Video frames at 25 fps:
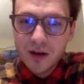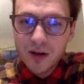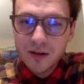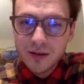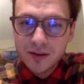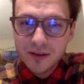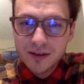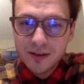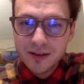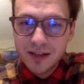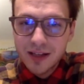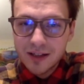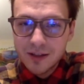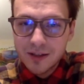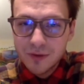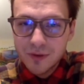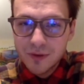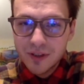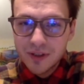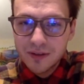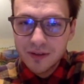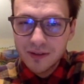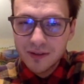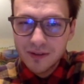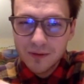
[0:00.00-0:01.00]
product
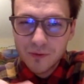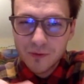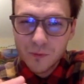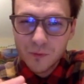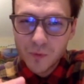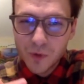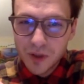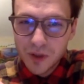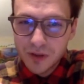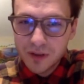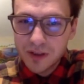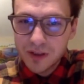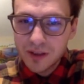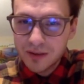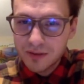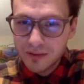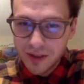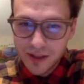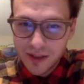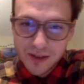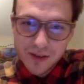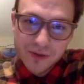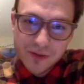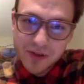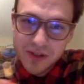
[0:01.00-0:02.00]
that you can
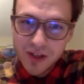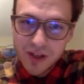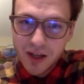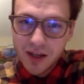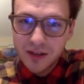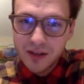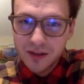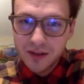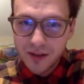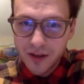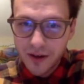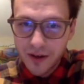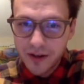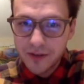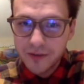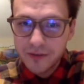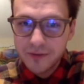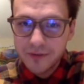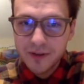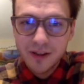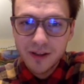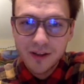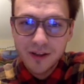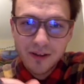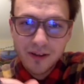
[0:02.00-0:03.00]
really, like you said,
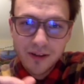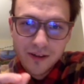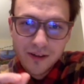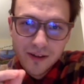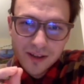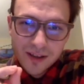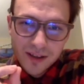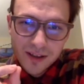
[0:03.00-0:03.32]
kind of